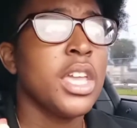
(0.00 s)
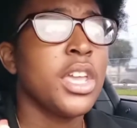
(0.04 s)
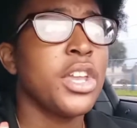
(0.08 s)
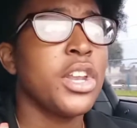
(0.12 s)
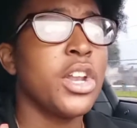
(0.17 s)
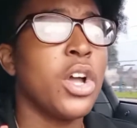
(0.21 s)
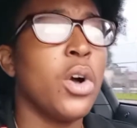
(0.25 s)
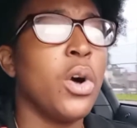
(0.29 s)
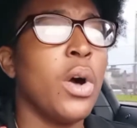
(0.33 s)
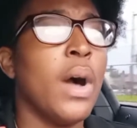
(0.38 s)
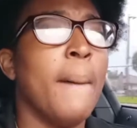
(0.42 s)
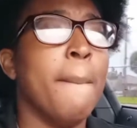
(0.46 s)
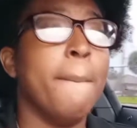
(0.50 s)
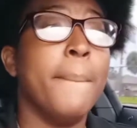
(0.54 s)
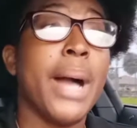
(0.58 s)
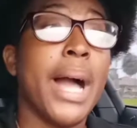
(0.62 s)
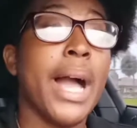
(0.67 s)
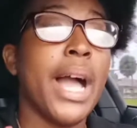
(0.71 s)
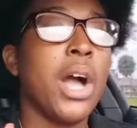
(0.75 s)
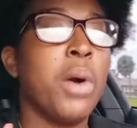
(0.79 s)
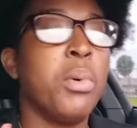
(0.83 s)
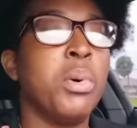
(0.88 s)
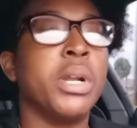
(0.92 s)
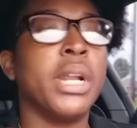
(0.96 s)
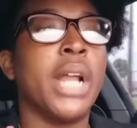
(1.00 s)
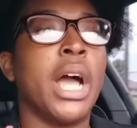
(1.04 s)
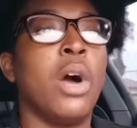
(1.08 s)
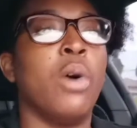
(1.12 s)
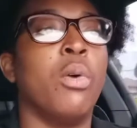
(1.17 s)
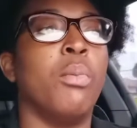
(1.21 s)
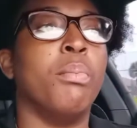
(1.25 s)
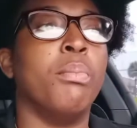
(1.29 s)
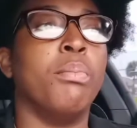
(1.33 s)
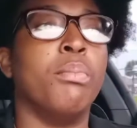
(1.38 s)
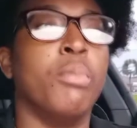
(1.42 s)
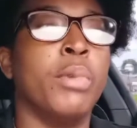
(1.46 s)
you know, a mile
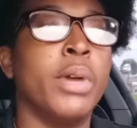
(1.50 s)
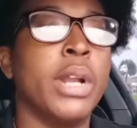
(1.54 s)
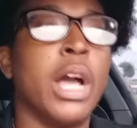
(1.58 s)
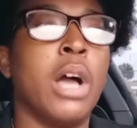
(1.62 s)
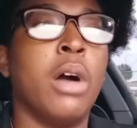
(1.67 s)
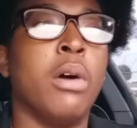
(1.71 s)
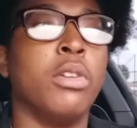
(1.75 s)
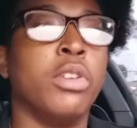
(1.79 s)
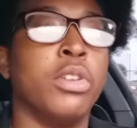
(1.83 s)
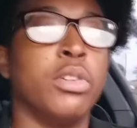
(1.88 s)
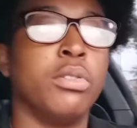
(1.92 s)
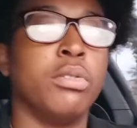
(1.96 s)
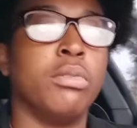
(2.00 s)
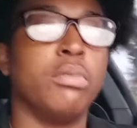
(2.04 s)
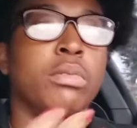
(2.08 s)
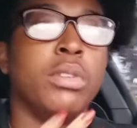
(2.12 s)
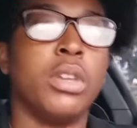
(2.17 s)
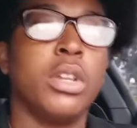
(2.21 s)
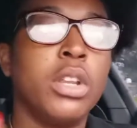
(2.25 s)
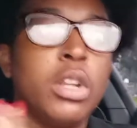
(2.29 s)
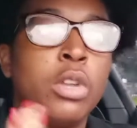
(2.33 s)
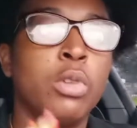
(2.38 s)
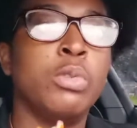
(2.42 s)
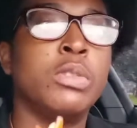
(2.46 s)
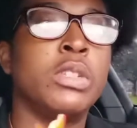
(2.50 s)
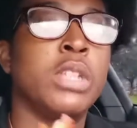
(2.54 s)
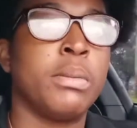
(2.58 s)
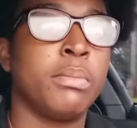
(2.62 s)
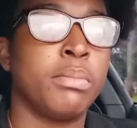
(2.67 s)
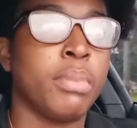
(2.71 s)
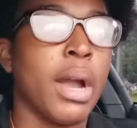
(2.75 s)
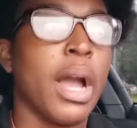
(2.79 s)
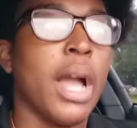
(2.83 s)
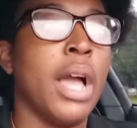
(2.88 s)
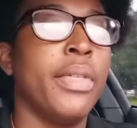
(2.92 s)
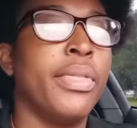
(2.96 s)
without without
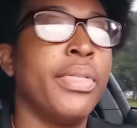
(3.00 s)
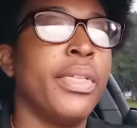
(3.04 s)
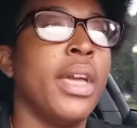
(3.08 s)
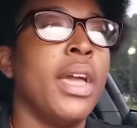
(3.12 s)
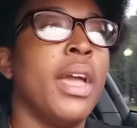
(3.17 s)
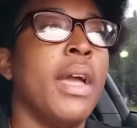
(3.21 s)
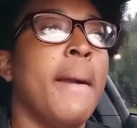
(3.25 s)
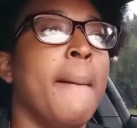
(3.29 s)
losing breath.